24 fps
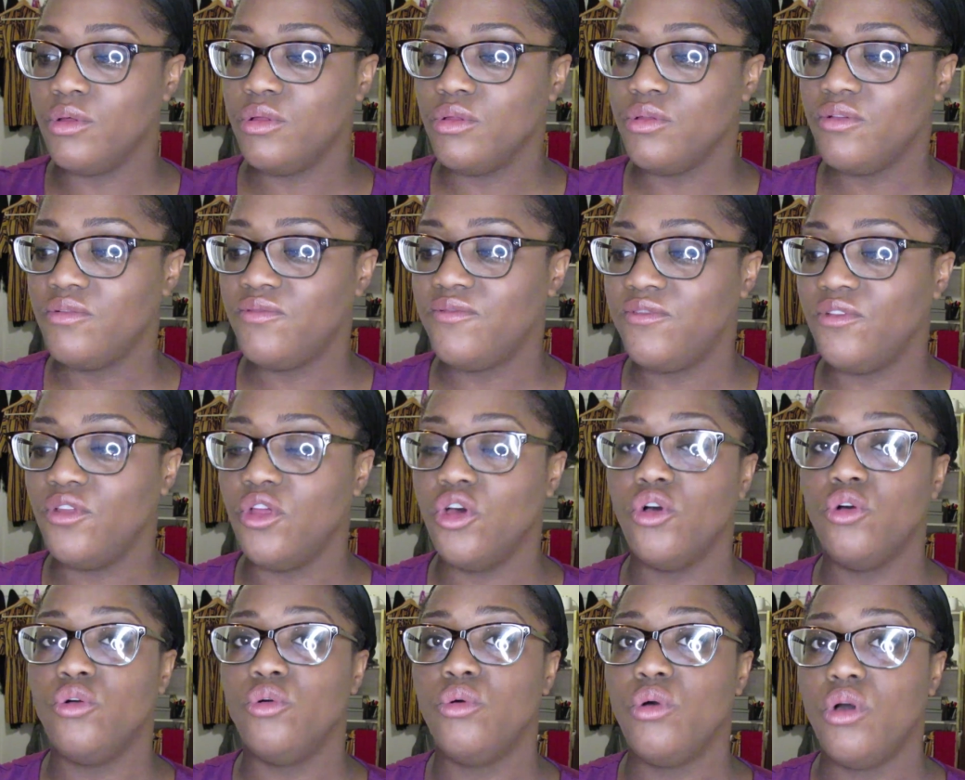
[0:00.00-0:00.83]

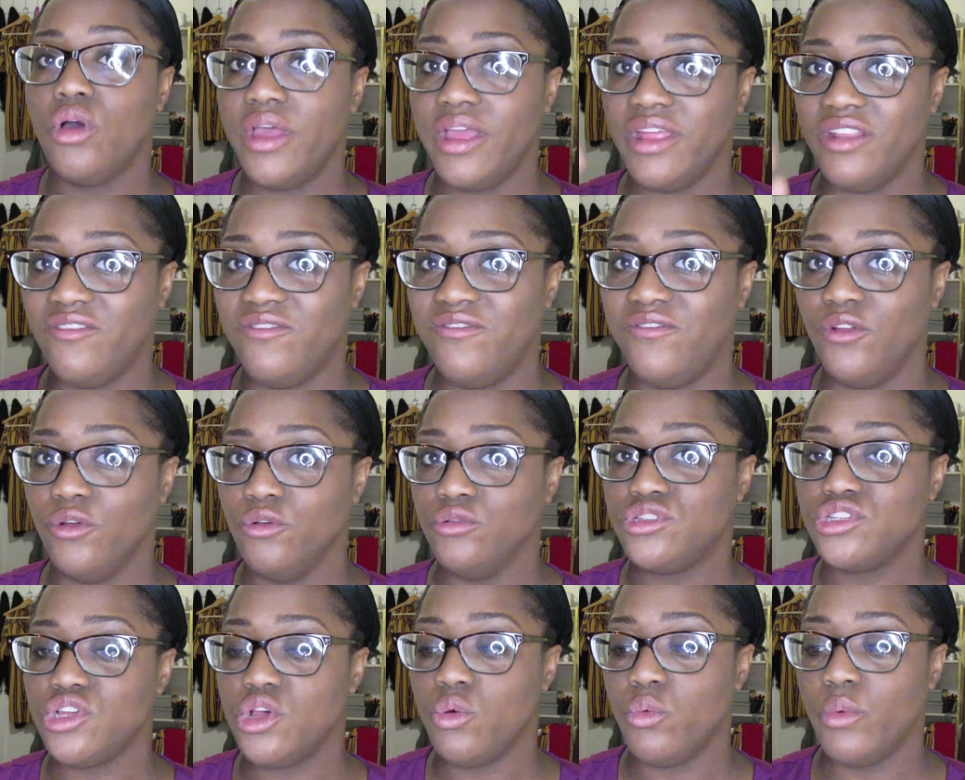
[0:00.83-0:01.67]
flow and float
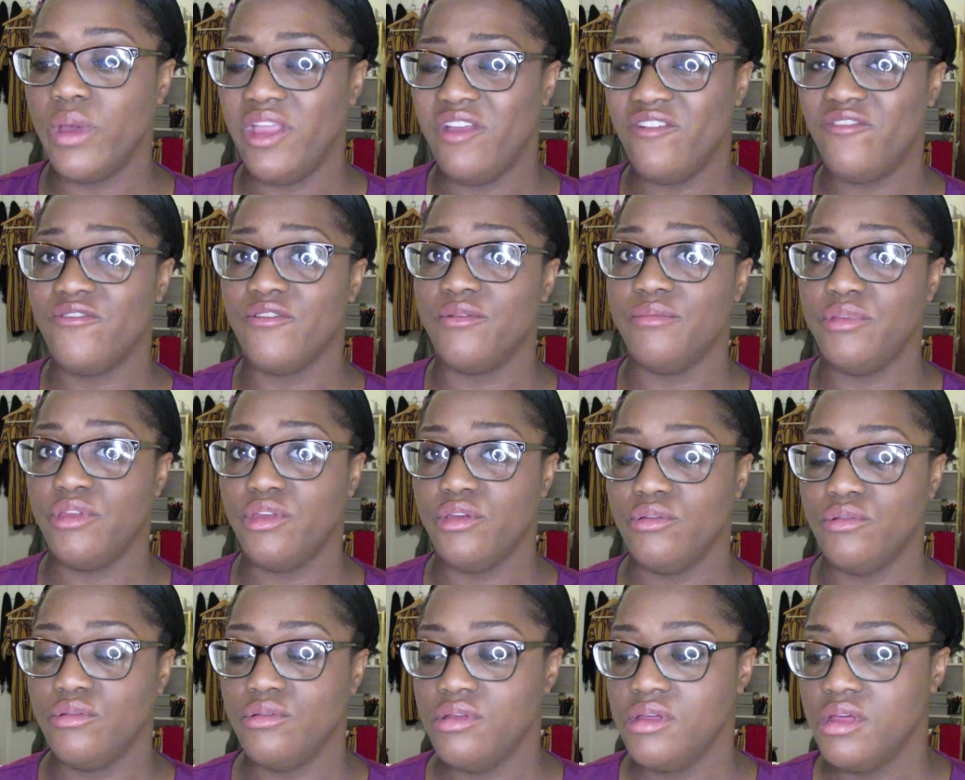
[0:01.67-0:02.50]
away from you,
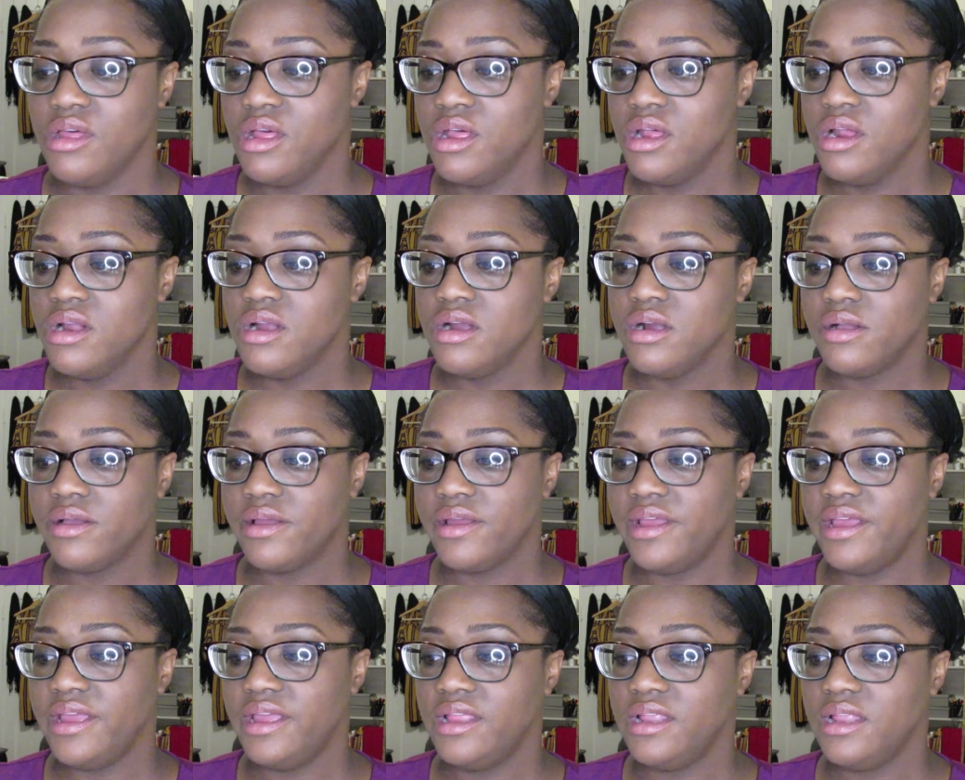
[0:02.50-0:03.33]

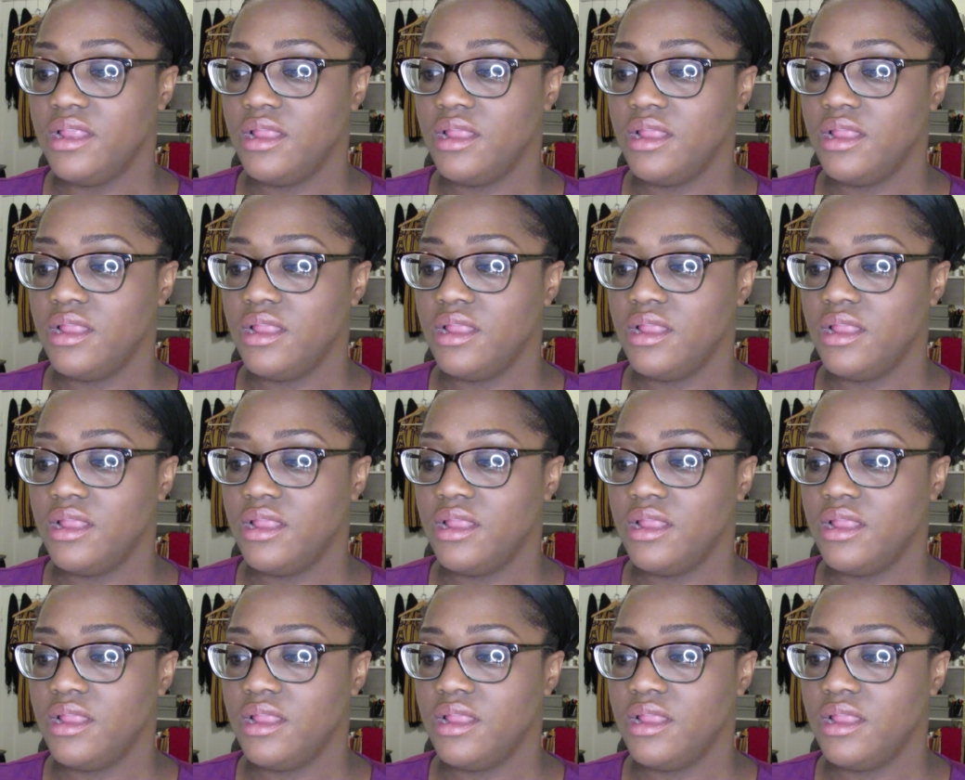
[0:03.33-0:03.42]
right?